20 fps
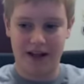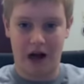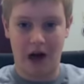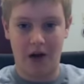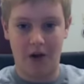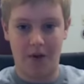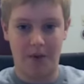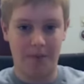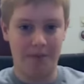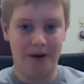Now,
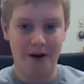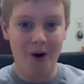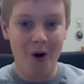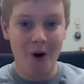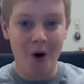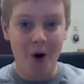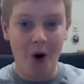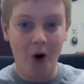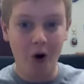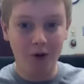I'm,
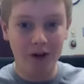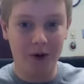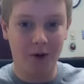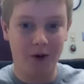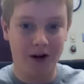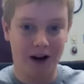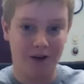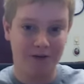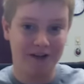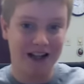hopefully, I
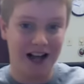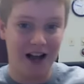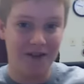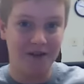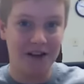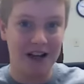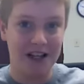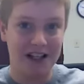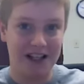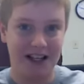won't have to get
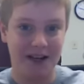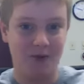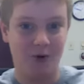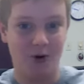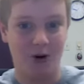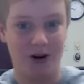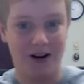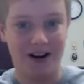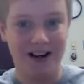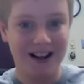IVs
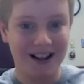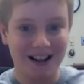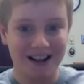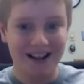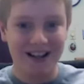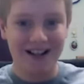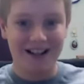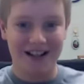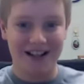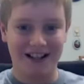anymore
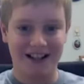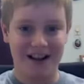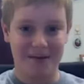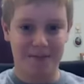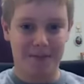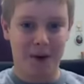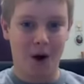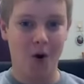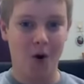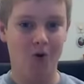and
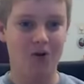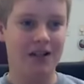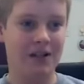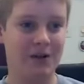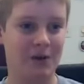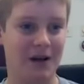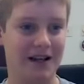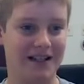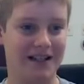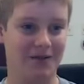get poked
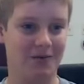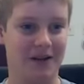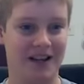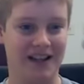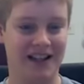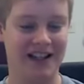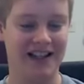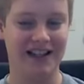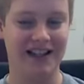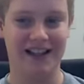twice a
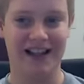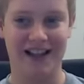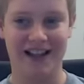week.